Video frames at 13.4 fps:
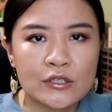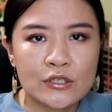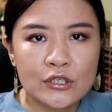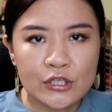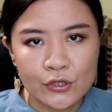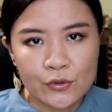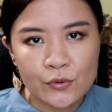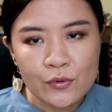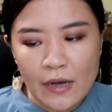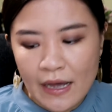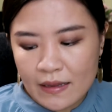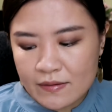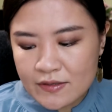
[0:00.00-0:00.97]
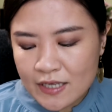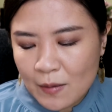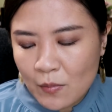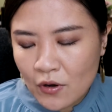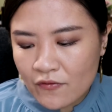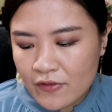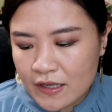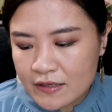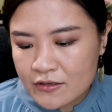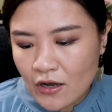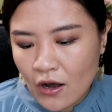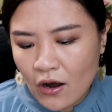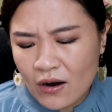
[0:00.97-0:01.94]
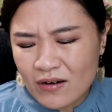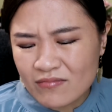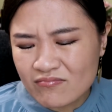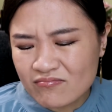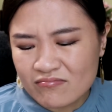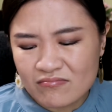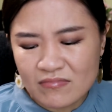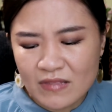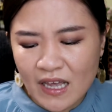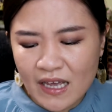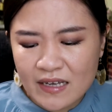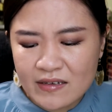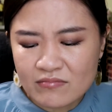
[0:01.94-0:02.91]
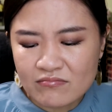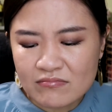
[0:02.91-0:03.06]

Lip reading: new and some of these are like